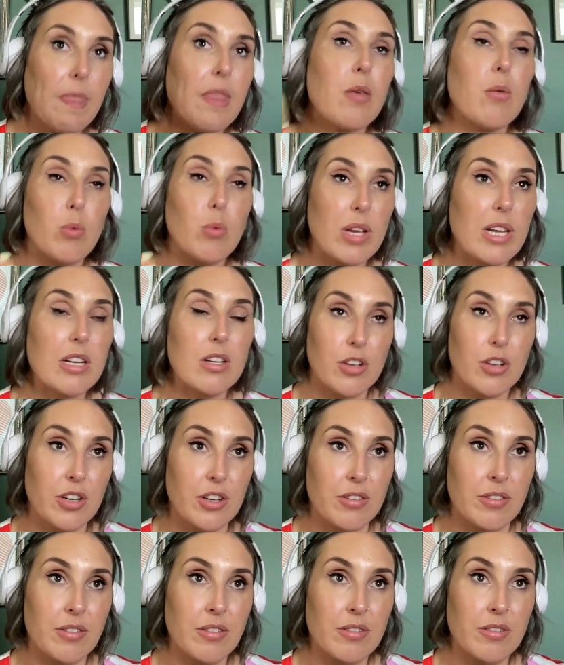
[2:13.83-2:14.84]
we
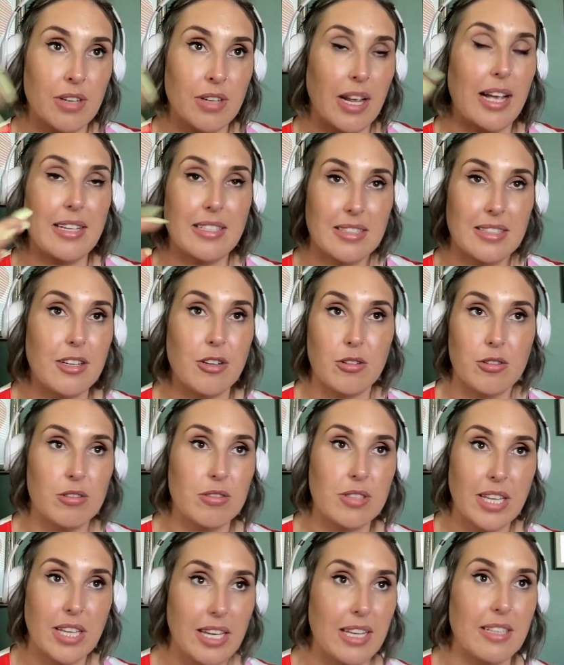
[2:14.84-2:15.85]
learn as
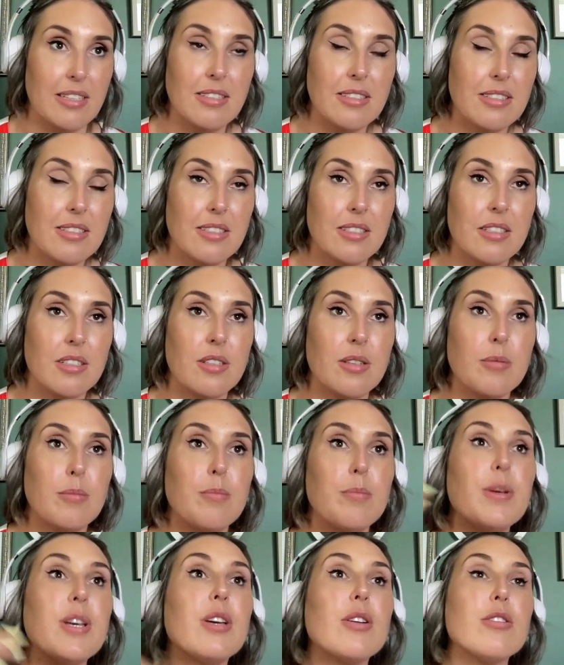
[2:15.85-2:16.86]
little kids
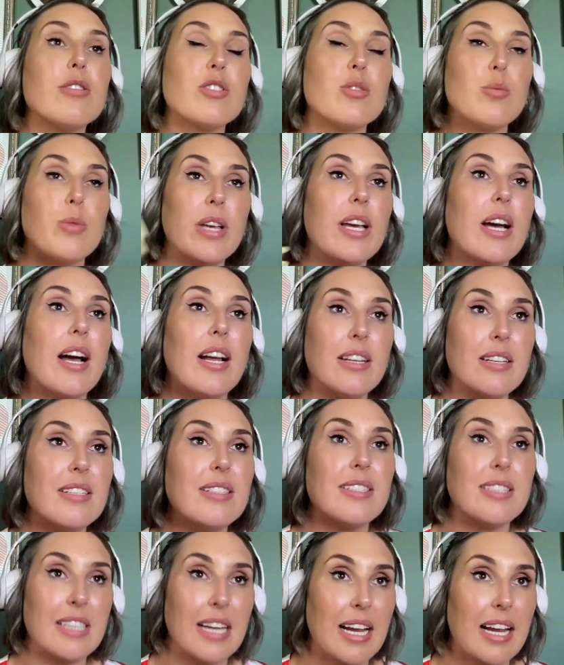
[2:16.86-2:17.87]
because we
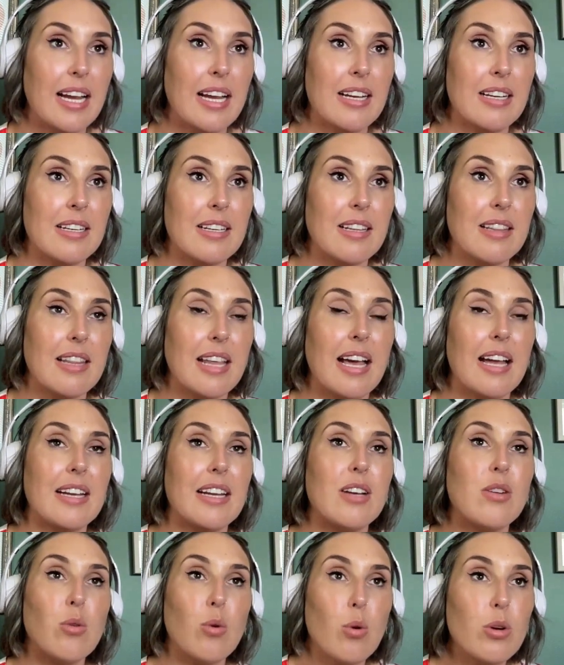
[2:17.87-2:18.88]
understand that
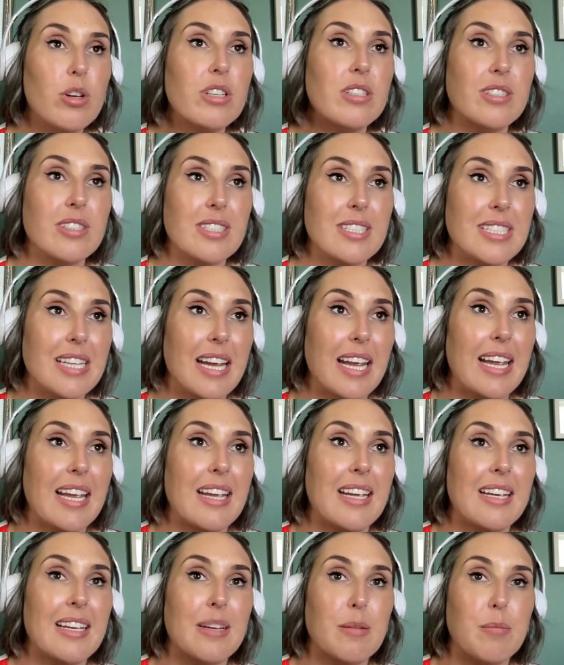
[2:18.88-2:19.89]
in order to
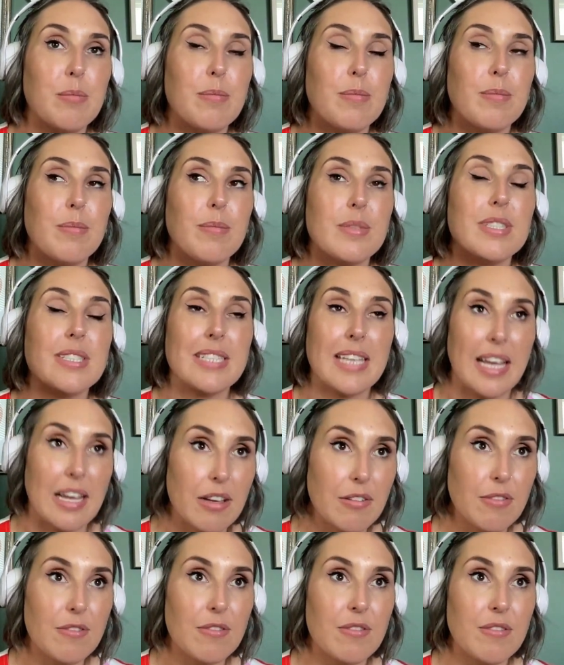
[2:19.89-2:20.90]
stay
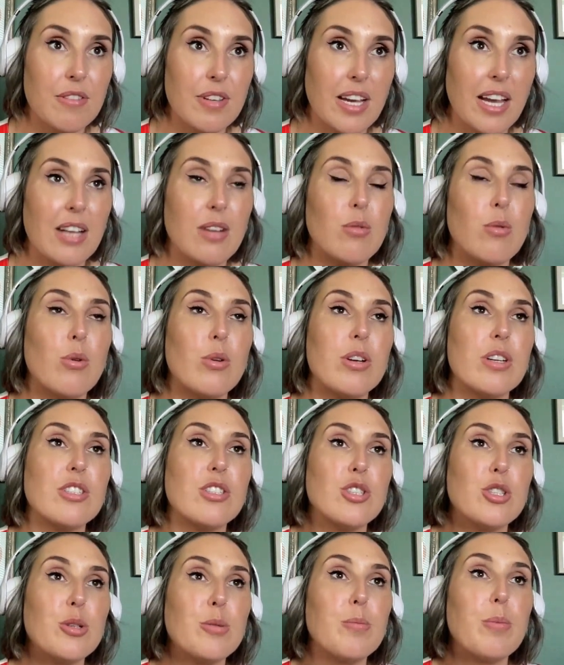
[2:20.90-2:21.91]
safe, in order
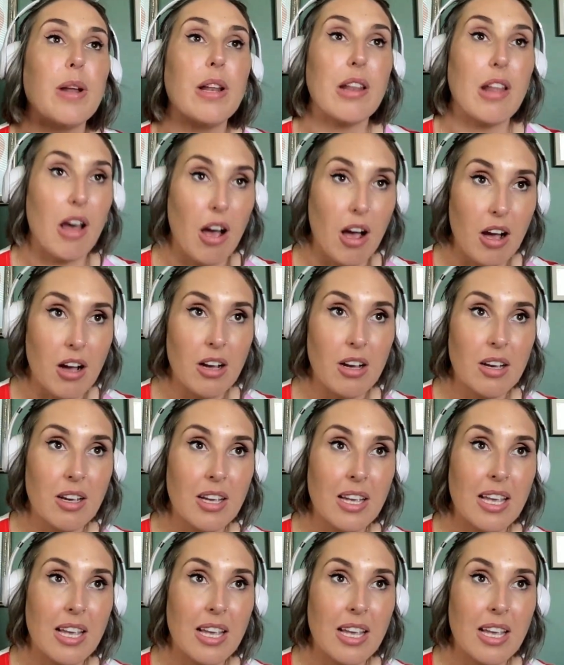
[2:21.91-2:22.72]
to belong,